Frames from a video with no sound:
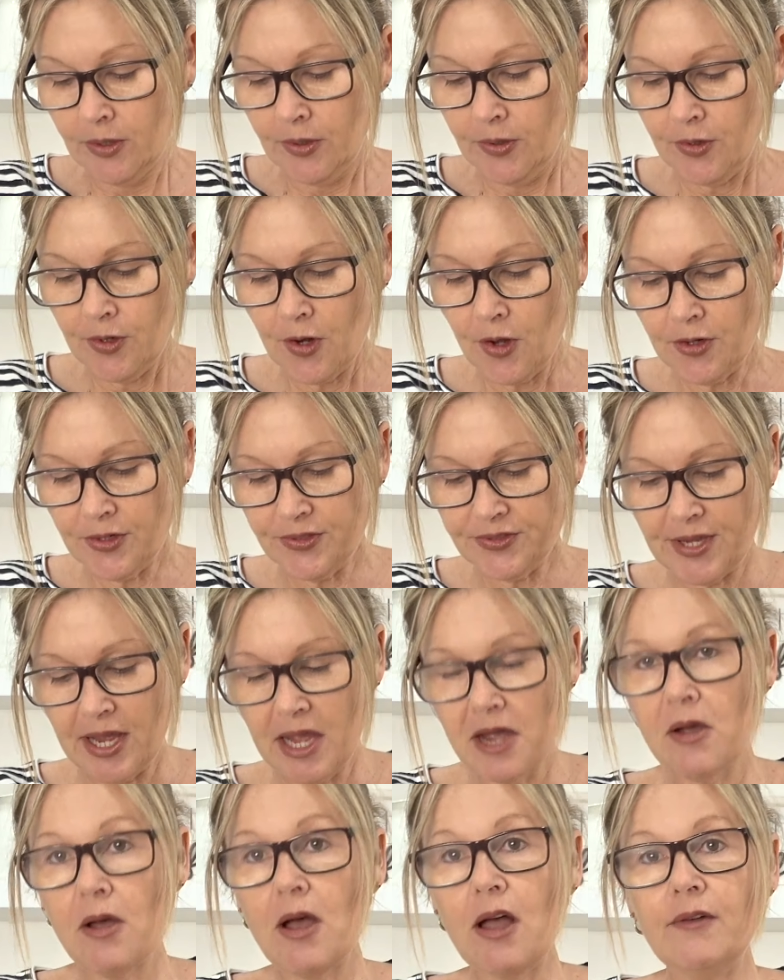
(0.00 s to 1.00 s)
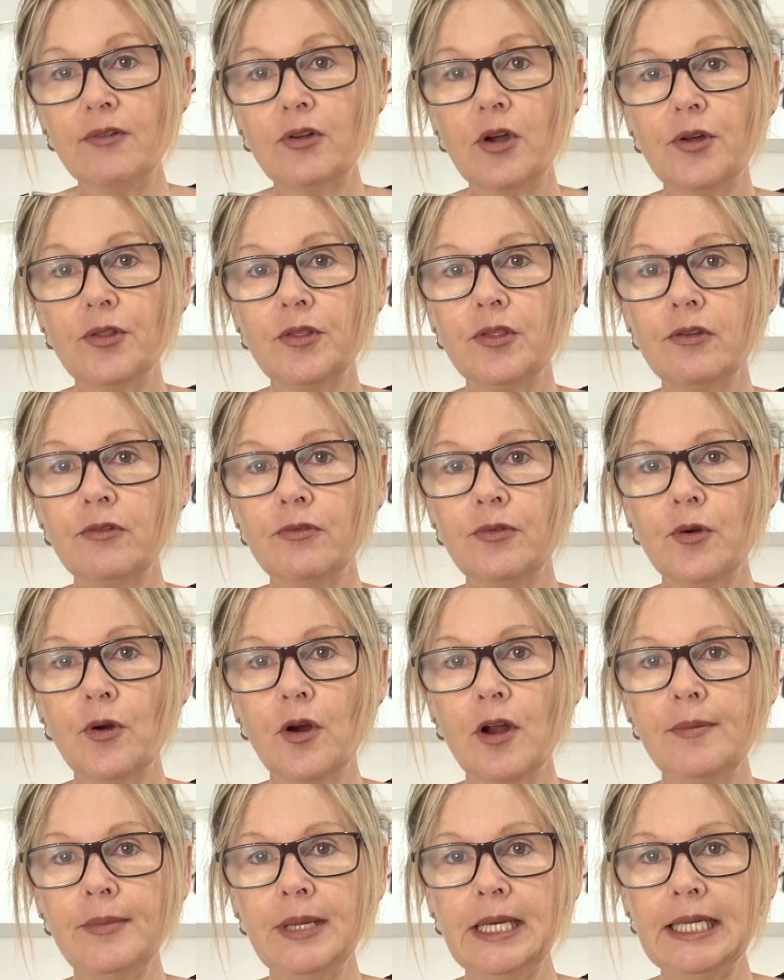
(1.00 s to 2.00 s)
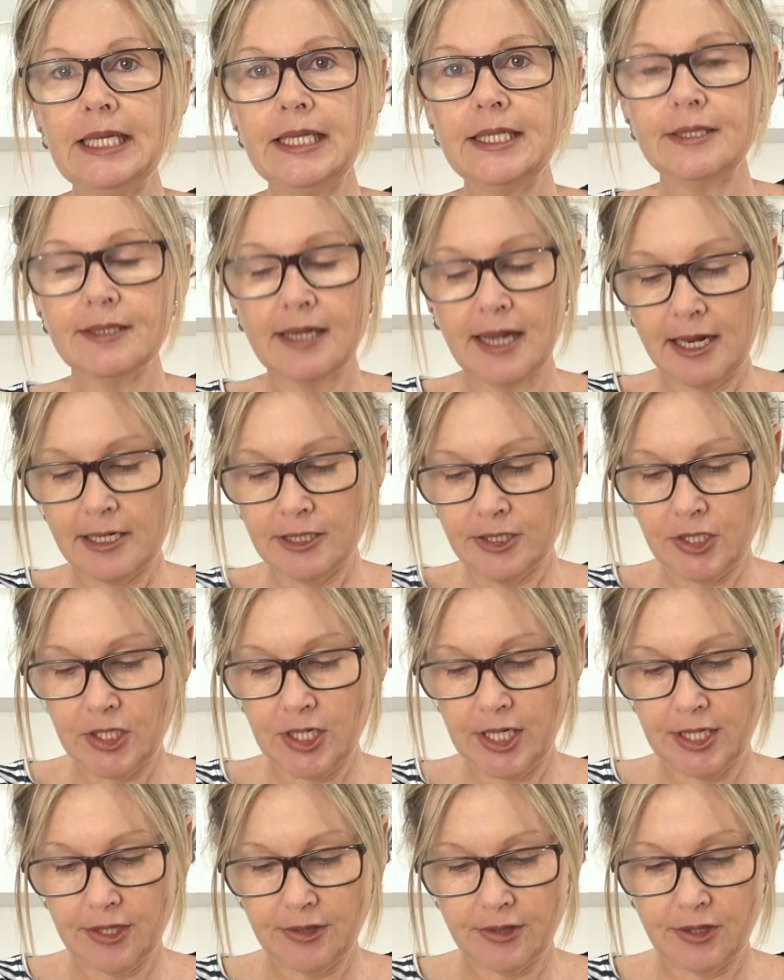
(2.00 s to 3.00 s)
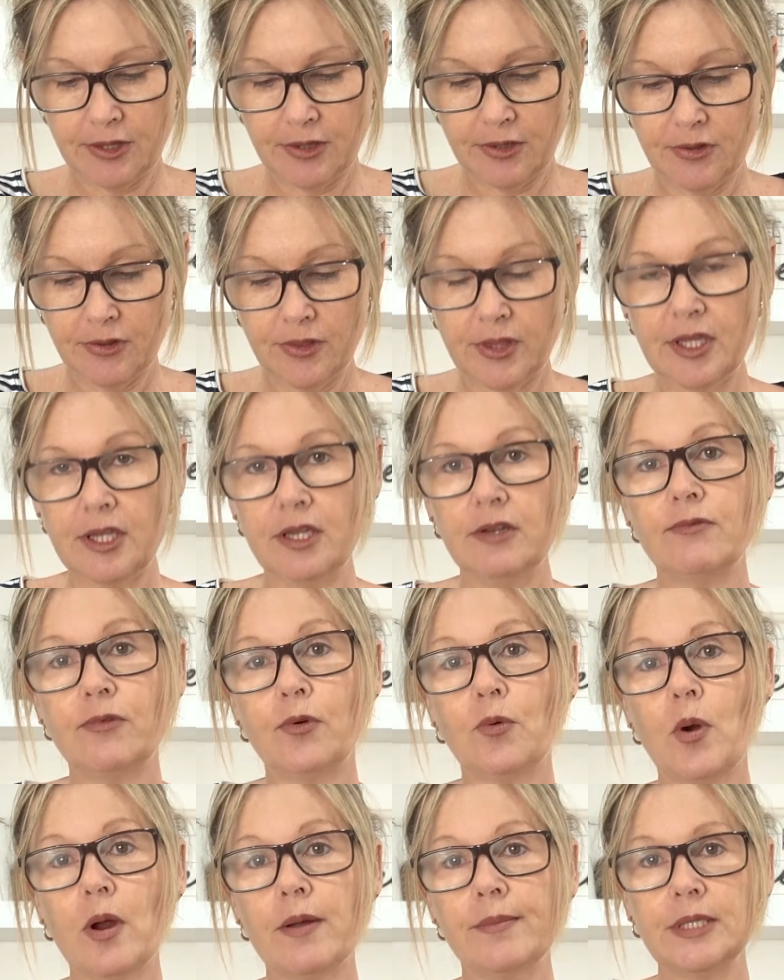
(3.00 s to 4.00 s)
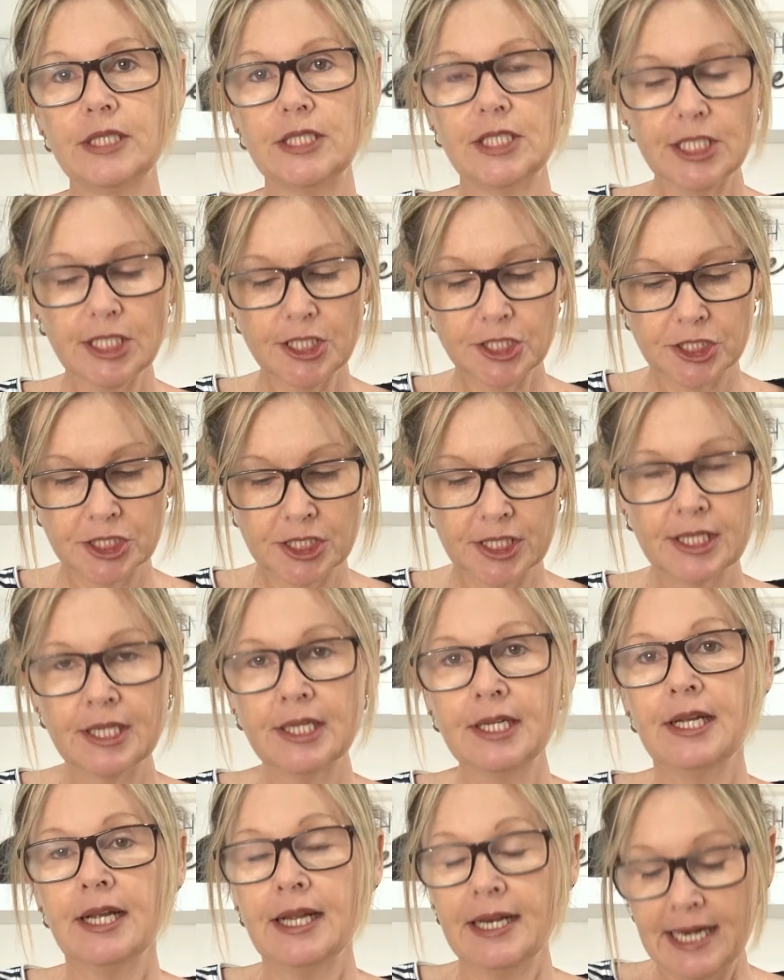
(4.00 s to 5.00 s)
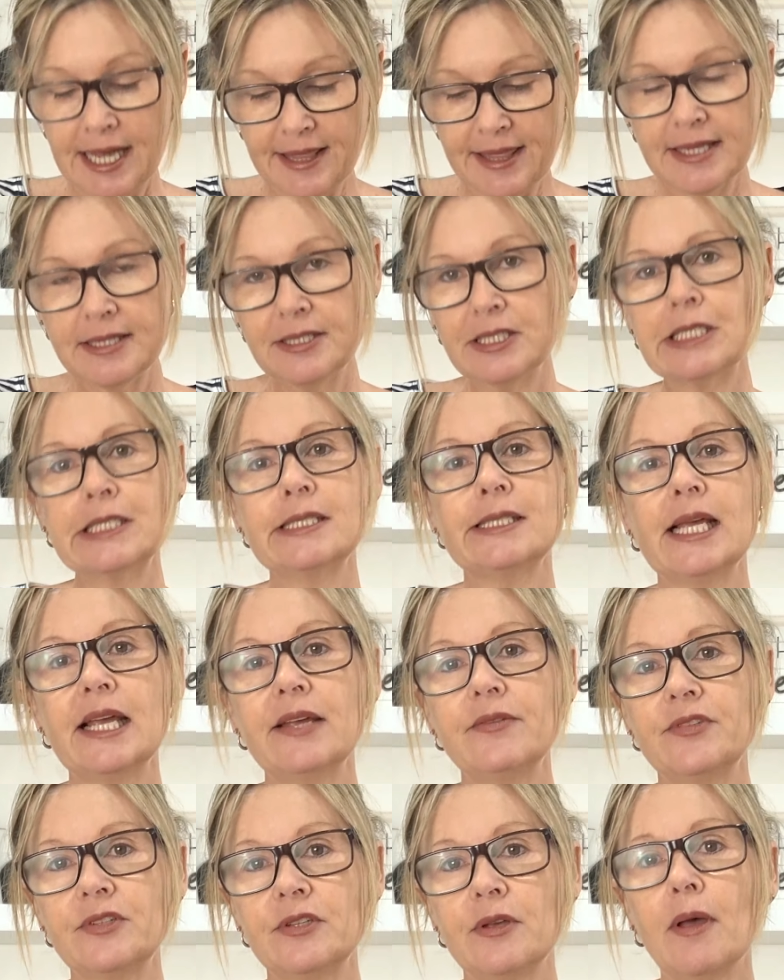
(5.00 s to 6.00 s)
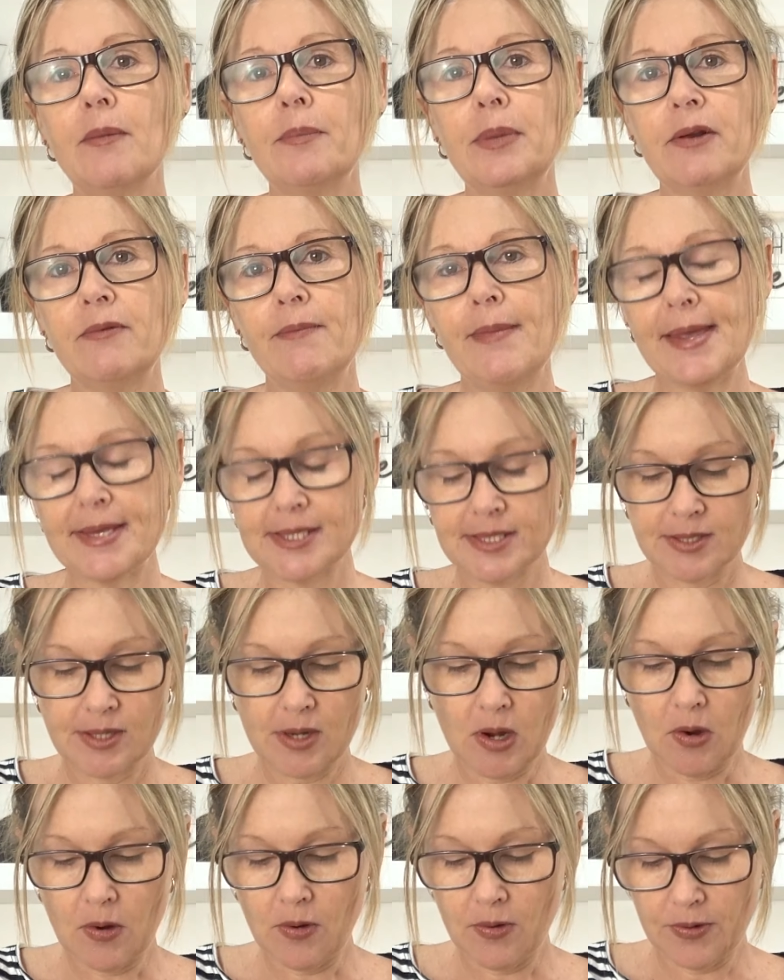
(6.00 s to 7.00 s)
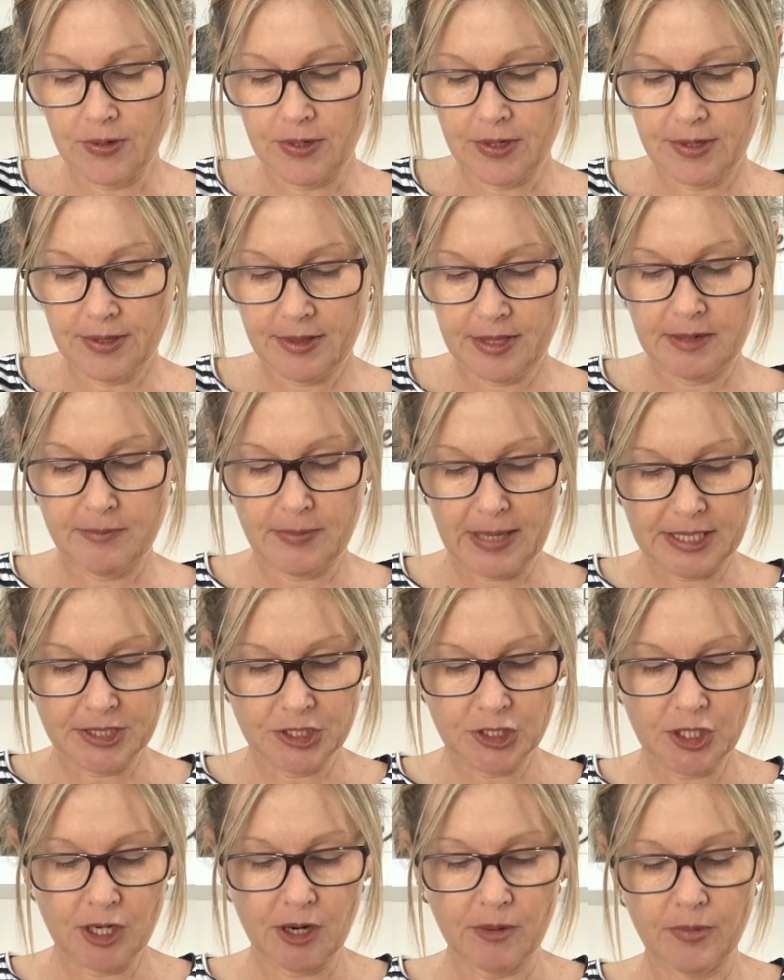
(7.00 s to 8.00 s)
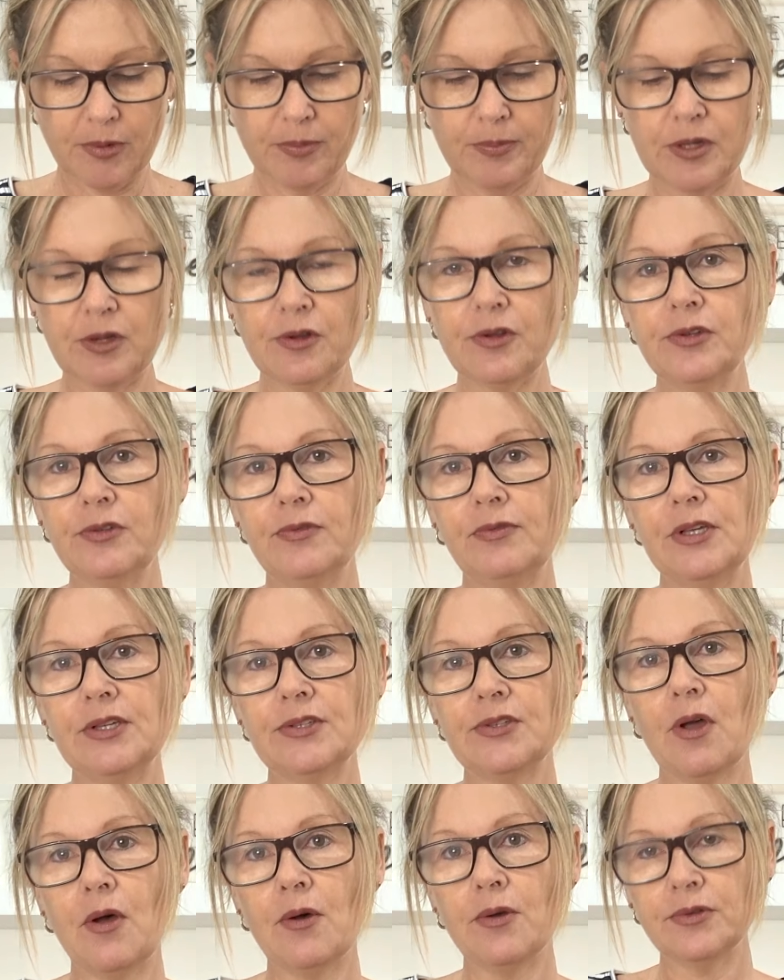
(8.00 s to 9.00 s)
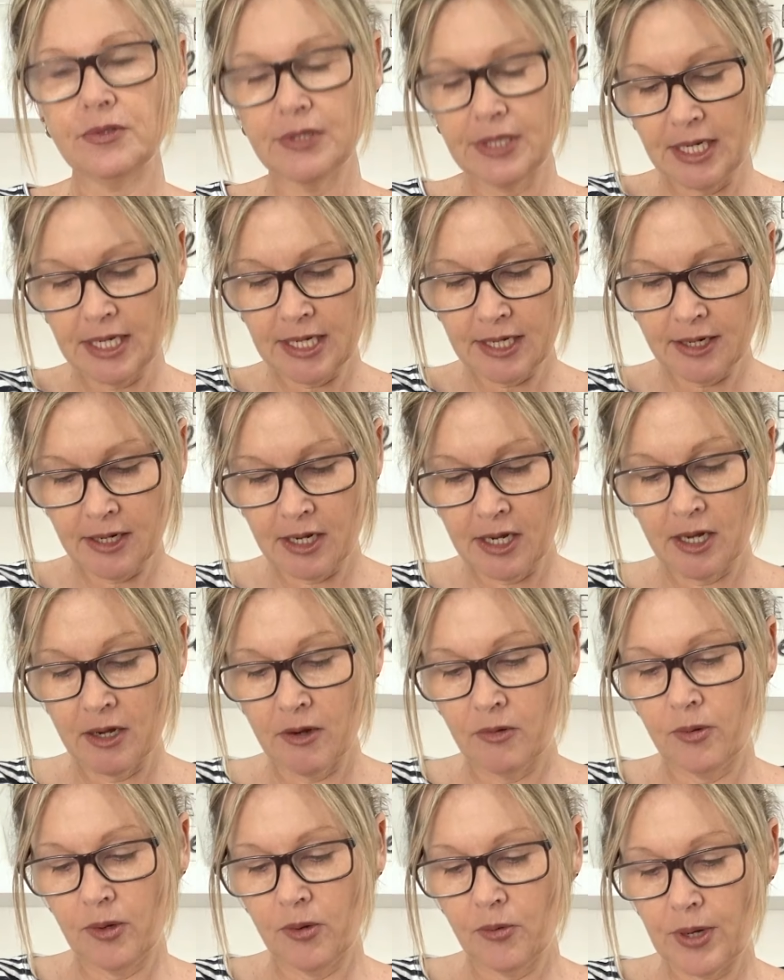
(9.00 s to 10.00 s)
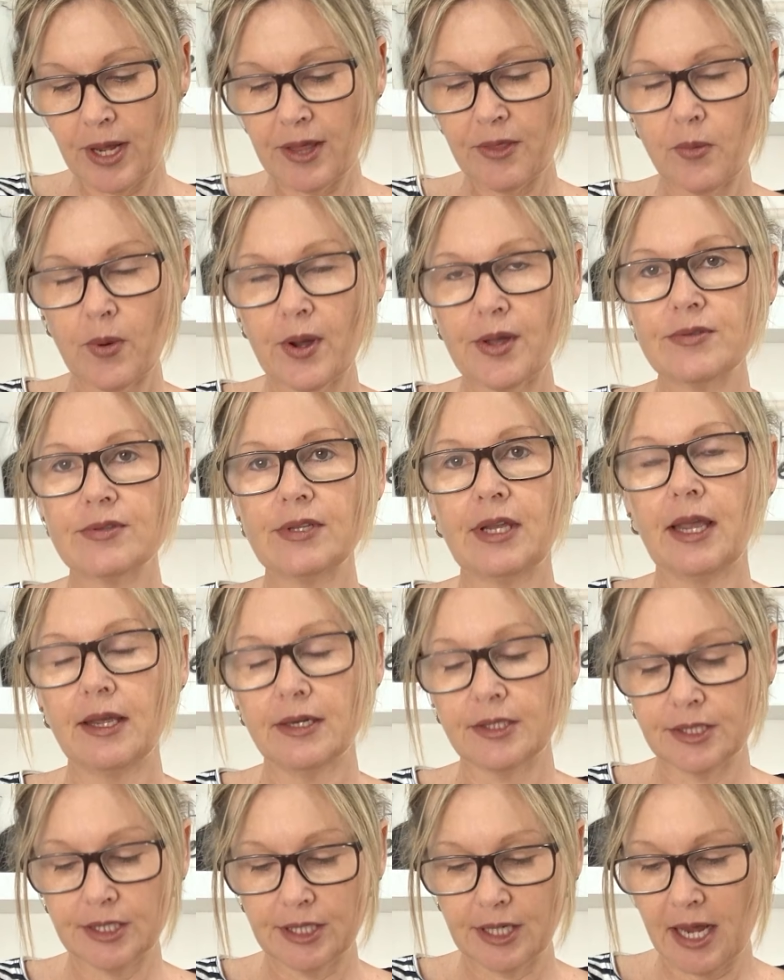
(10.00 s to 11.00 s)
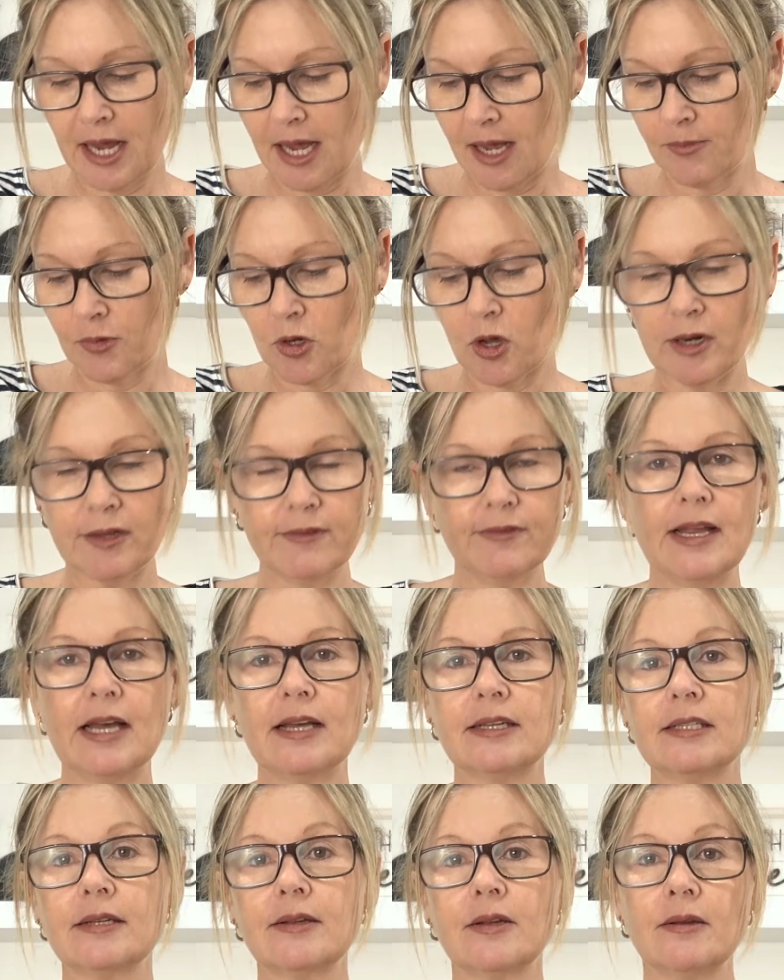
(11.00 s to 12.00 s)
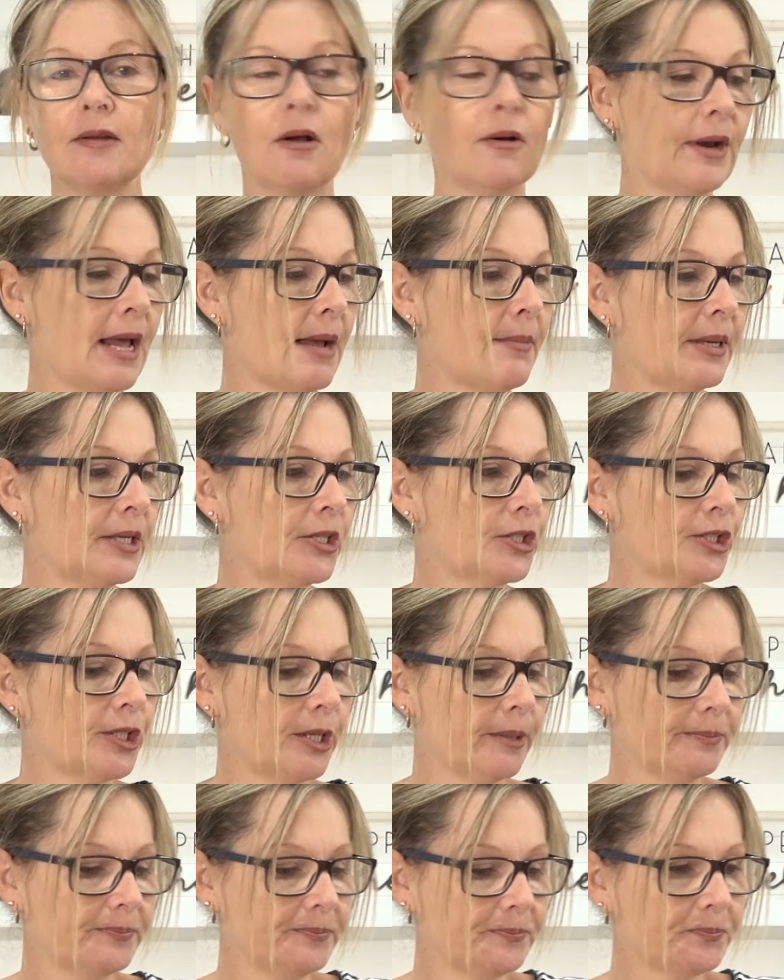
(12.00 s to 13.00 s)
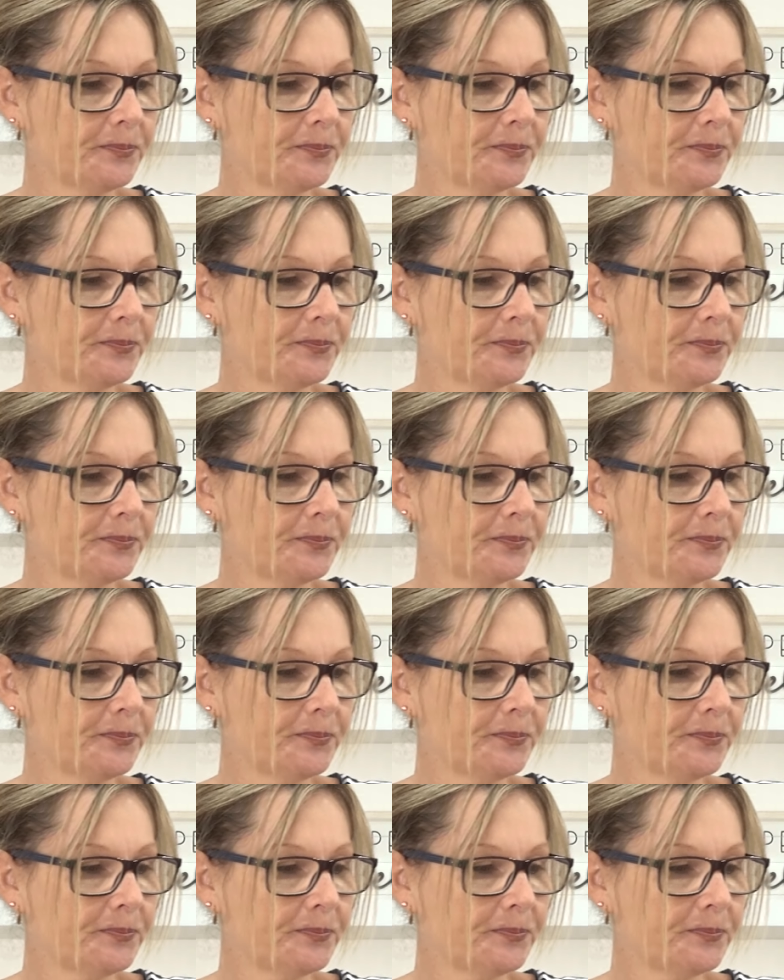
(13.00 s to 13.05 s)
Notice how I've got the varoma lid underneath the varoma dish. Now that just saves a bit of mess on the bench top. Because of these holes here, we would otherwise get cauliflower on our bench top.